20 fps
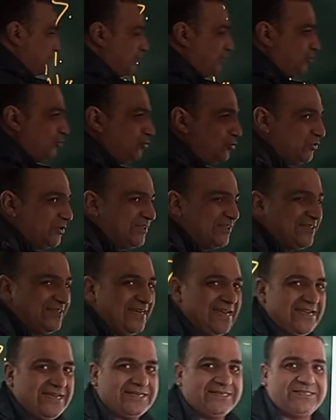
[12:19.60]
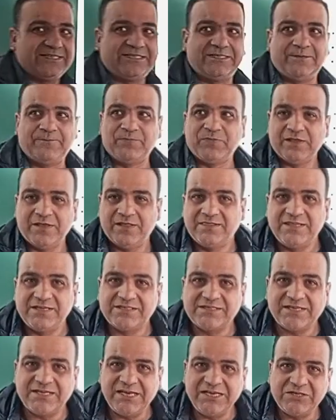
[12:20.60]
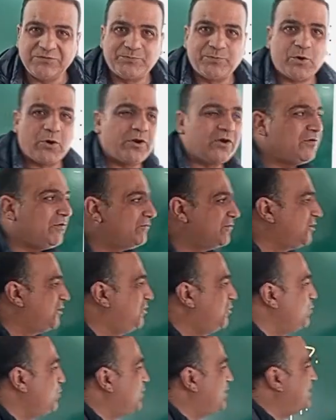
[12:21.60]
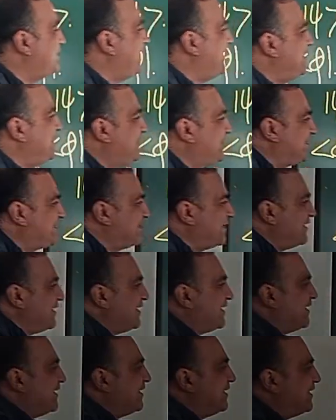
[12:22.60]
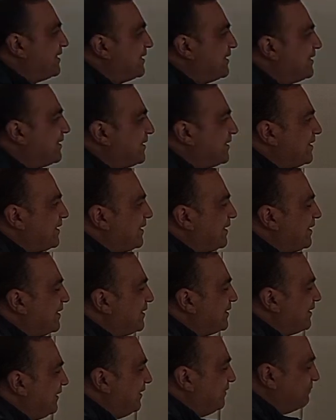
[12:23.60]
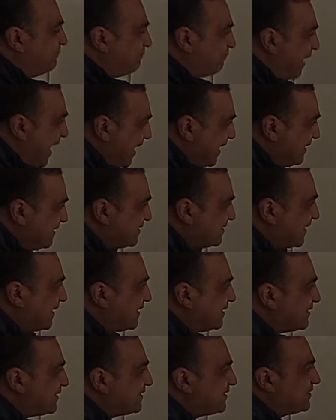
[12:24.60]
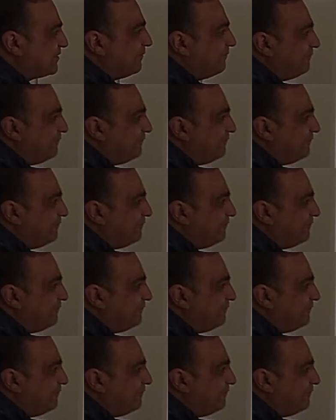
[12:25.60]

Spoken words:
of the two states, this inner product of the two states defines us